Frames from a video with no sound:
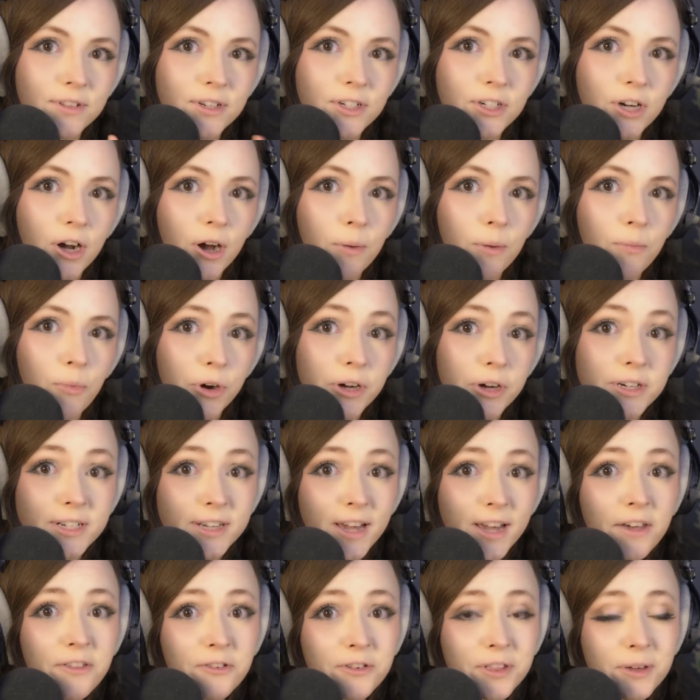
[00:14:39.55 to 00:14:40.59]
job work
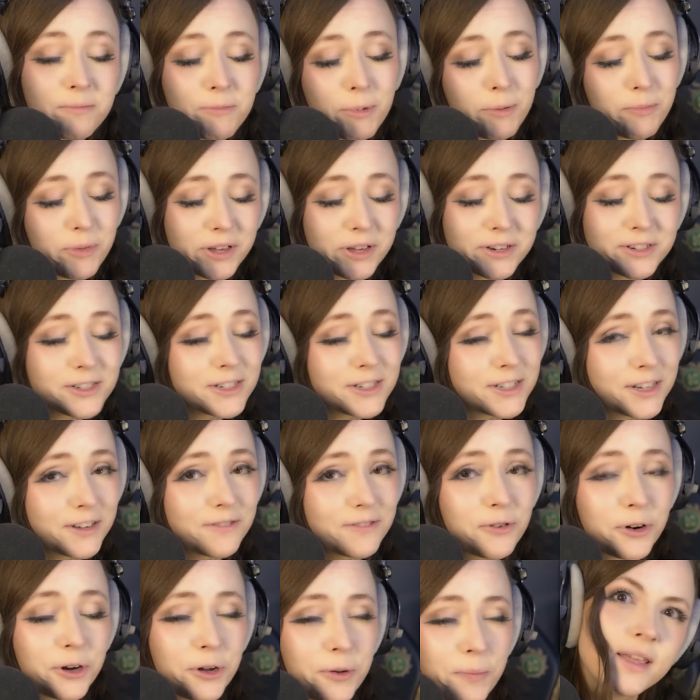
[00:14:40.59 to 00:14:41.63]
together that might be interesting
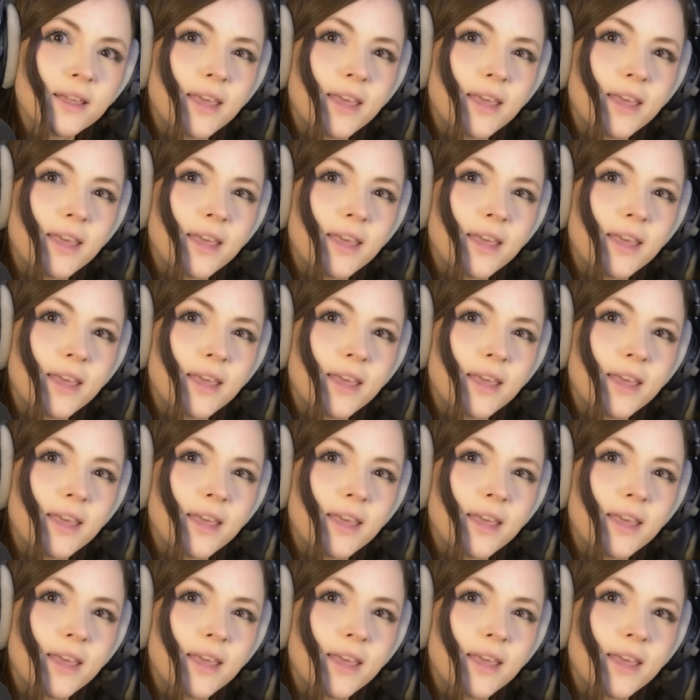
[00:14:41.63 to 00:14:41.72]
for you.